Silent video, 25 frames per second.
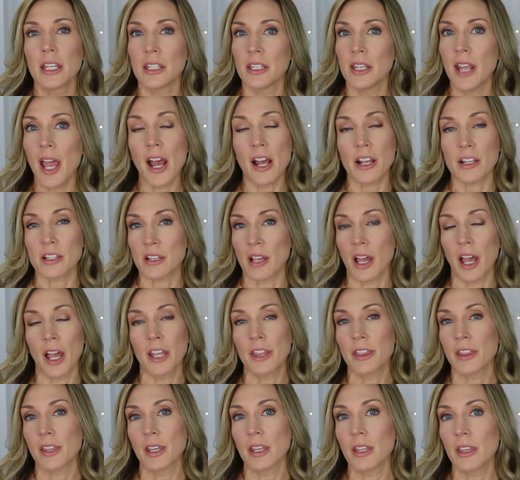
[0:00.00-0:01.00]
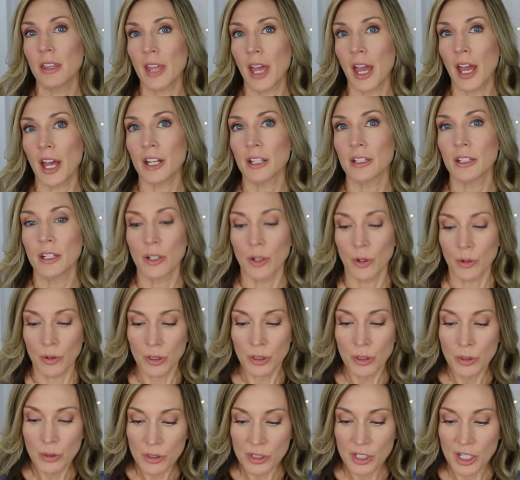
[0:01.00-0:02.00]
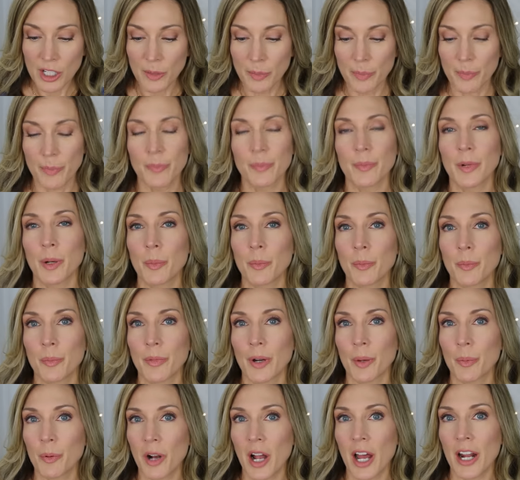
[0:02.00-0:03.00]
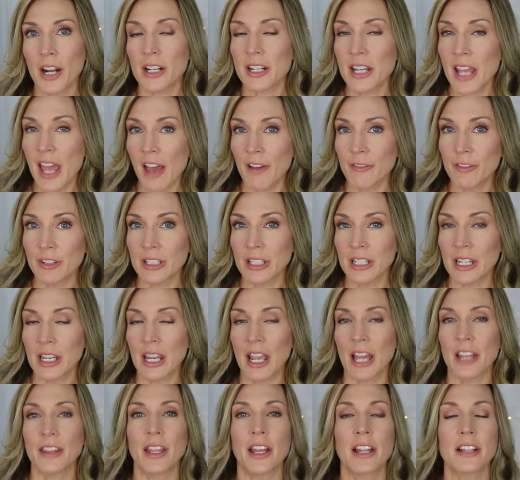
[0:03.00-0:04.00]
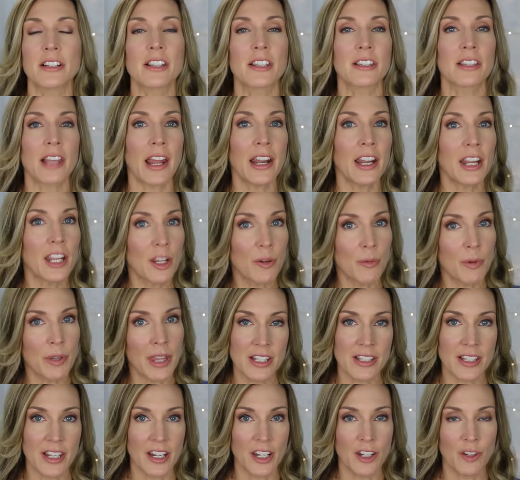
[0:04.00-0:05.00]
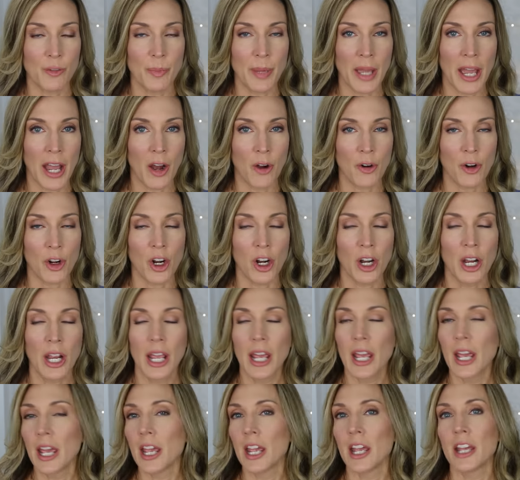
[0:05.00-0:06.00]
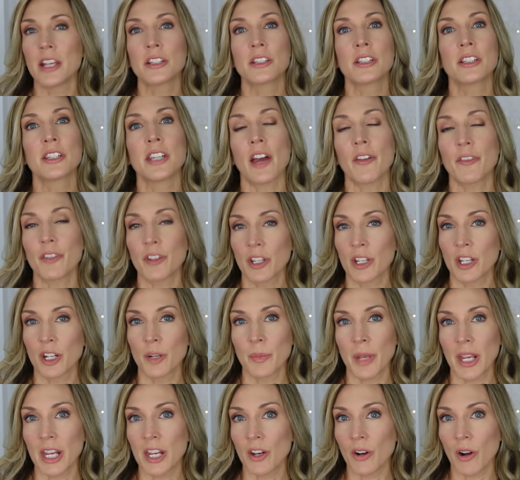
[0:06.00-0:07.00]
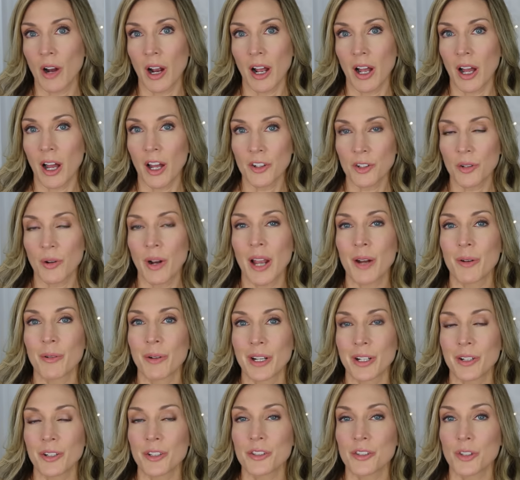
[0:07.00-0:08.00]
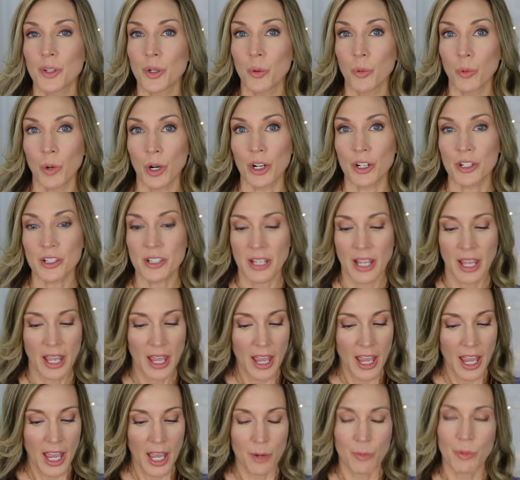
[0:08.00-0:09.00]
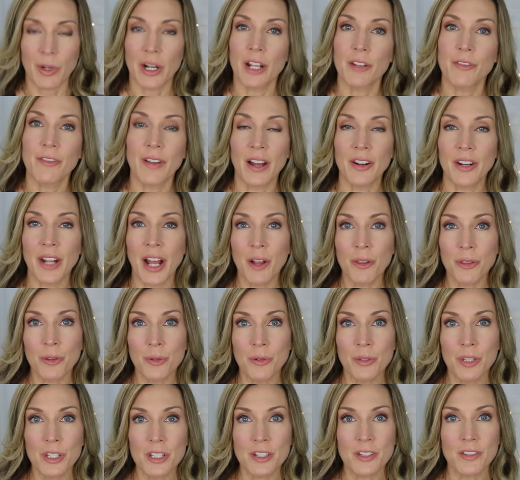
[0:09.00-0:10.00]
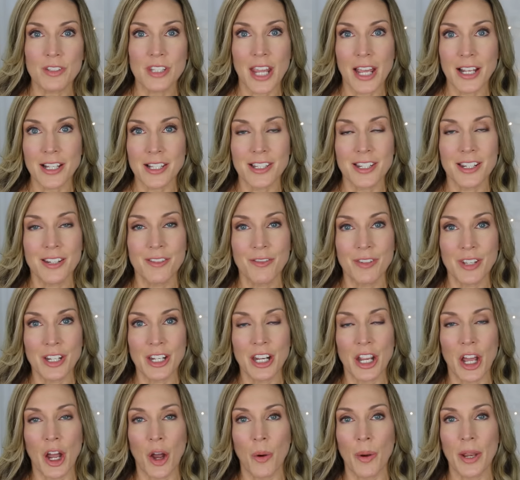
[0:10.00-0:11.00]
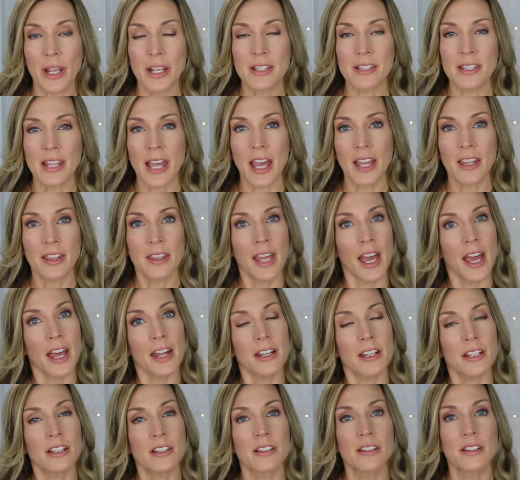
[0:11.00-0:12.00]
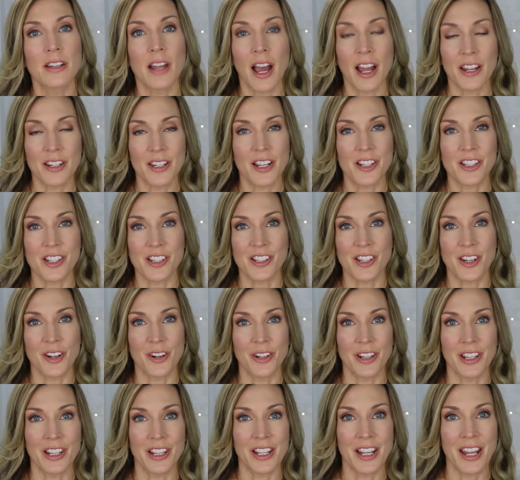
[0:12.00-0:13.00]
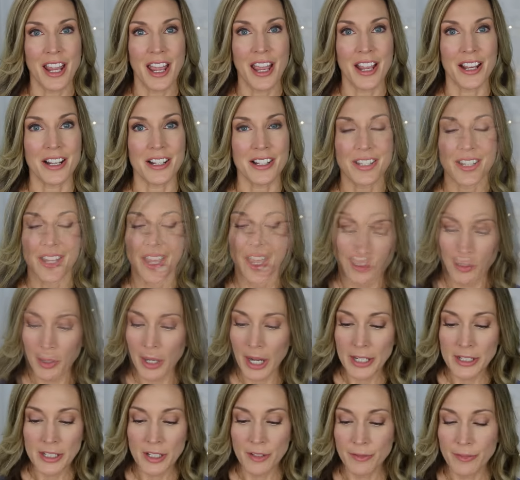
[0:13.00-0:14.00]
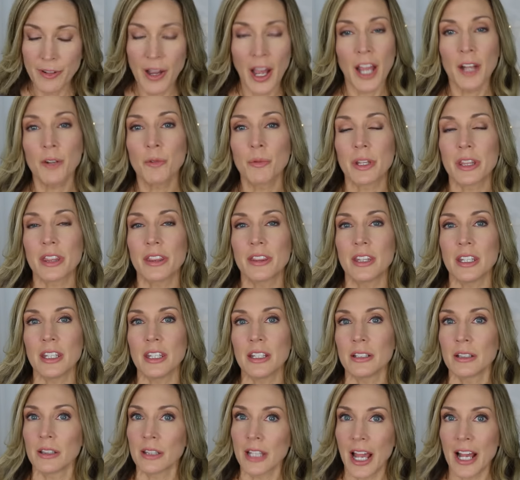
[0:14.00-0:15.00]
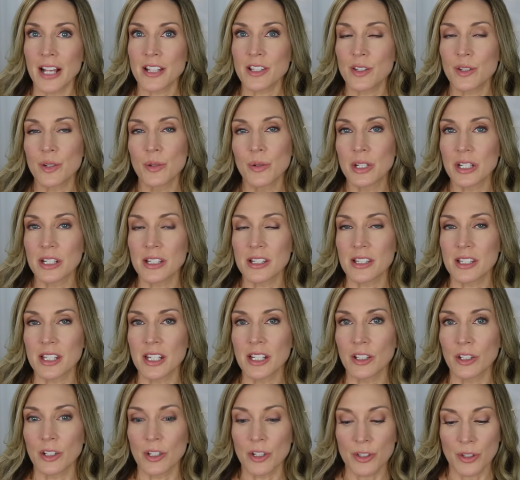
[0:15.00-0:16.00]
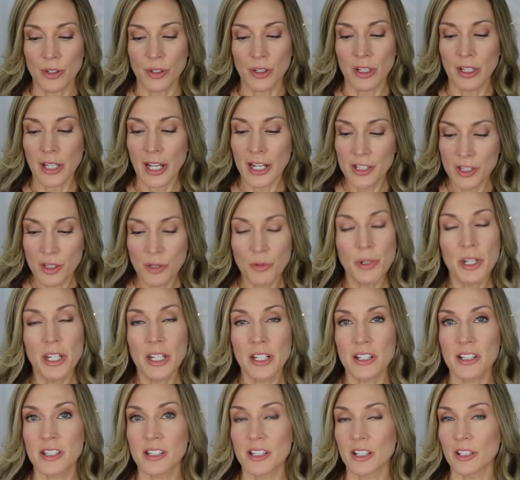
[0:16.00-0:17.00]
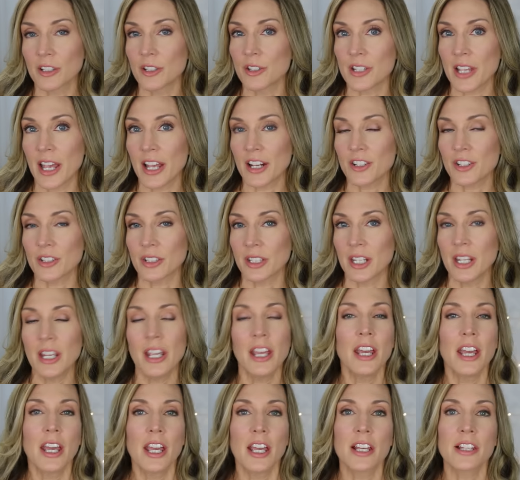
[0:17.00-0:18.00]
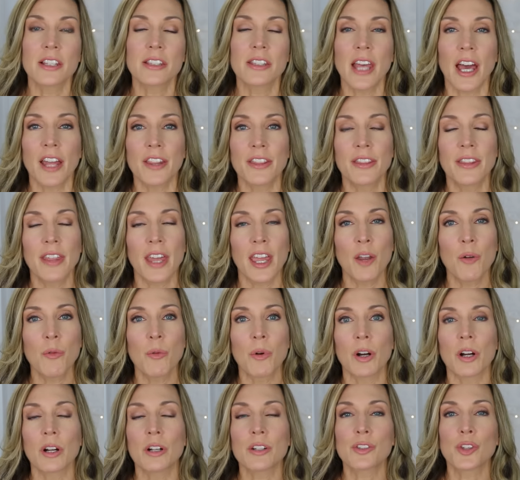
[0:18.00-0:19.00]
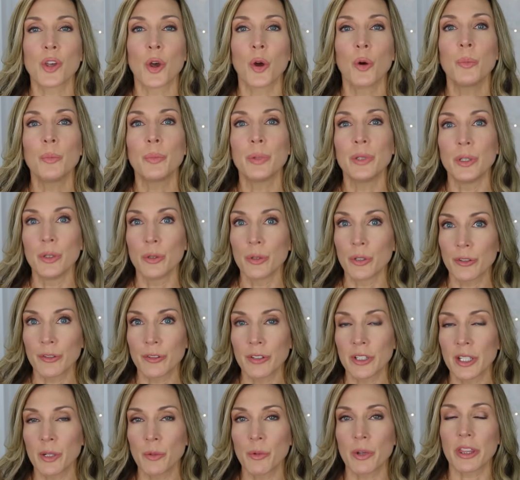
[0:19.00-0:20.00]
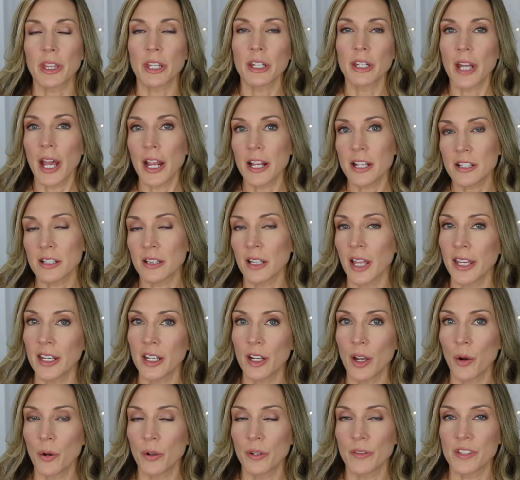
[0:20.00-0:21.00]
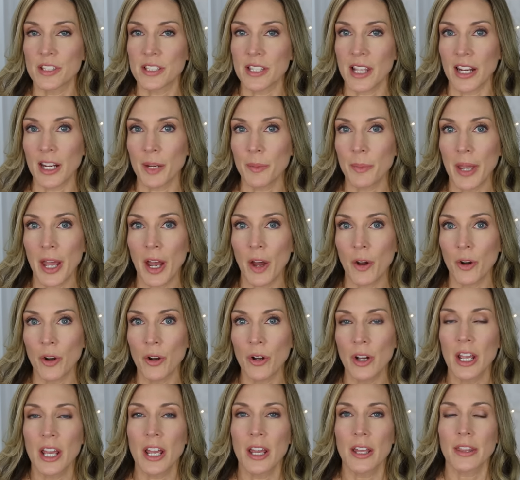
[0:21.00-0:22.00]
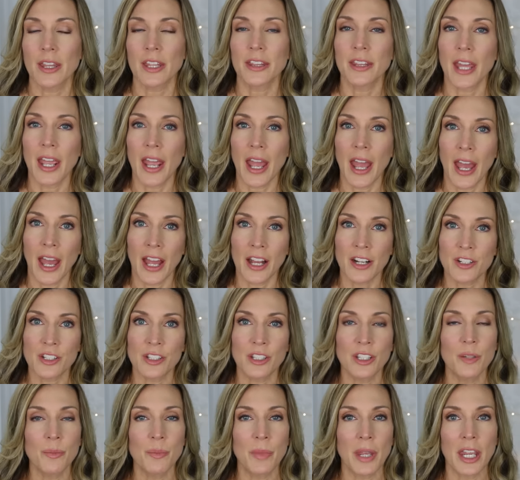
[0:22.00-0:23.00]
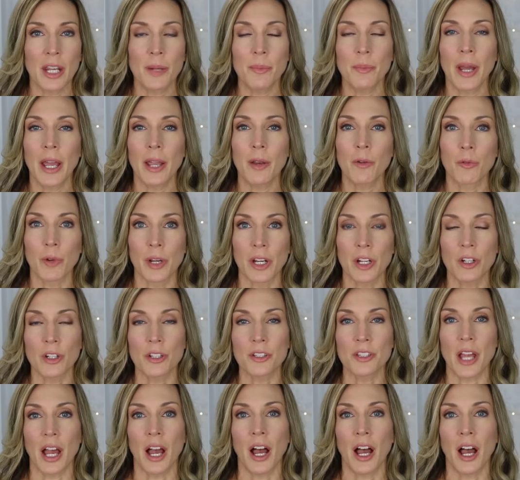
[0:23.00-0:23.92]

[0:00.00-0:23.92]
yes, I think that, you know, using a, a, a product heavily and then setting it with a setting of powder is definitely going to make your under eye wrinkles look worse. And what I found out through this testing video is that that is not necessarily the case. What I did find with the last two concealers, or the last three concealers actually, is that they work so beautifully with a nice light coat of setting powder that they actually made my wrinkles